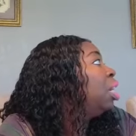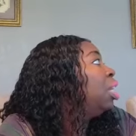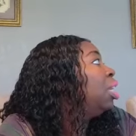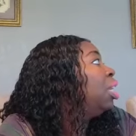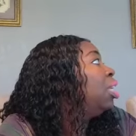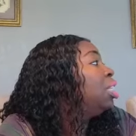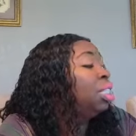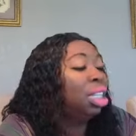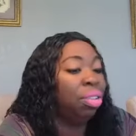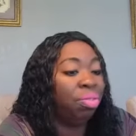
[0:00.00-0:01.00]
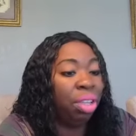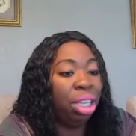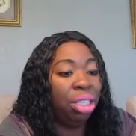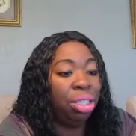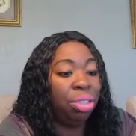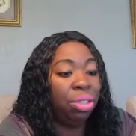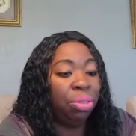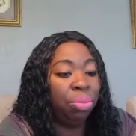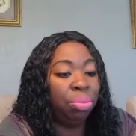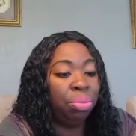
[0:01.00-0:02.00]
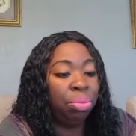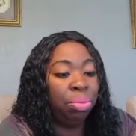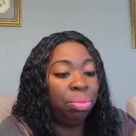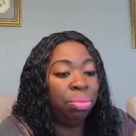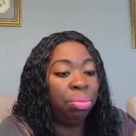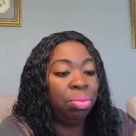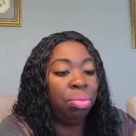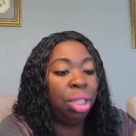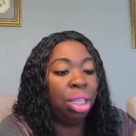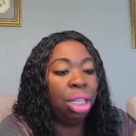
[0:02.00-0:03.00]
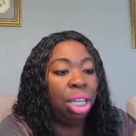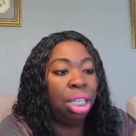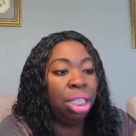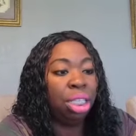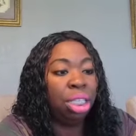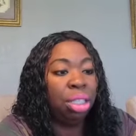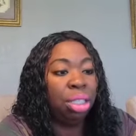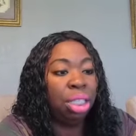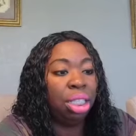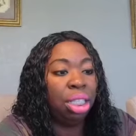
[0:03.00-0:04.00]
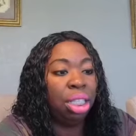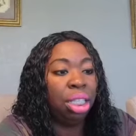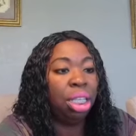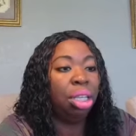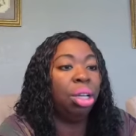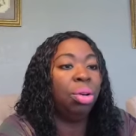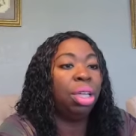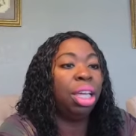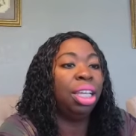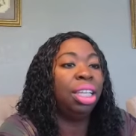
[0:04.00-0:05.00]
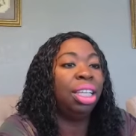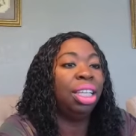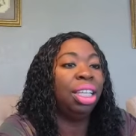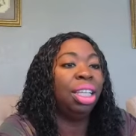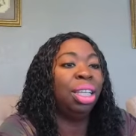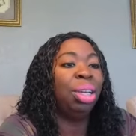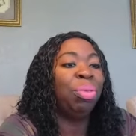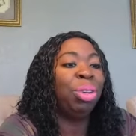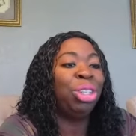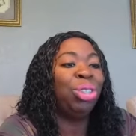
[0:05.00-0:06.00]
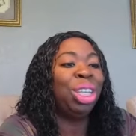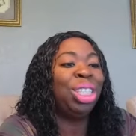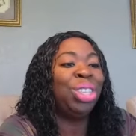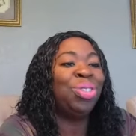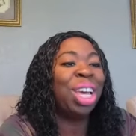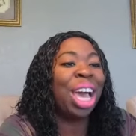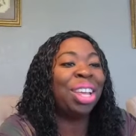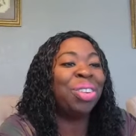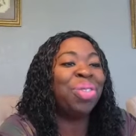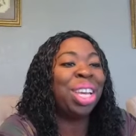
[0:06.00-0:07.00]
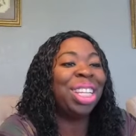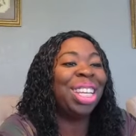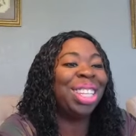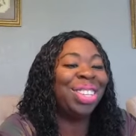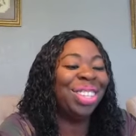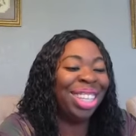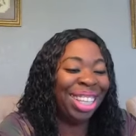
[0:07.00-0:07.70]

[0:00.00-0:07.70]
And hit the ceiling fan. The recording too. has started. Okay. Okay. Well, Tracy, you got it quick, didn't you?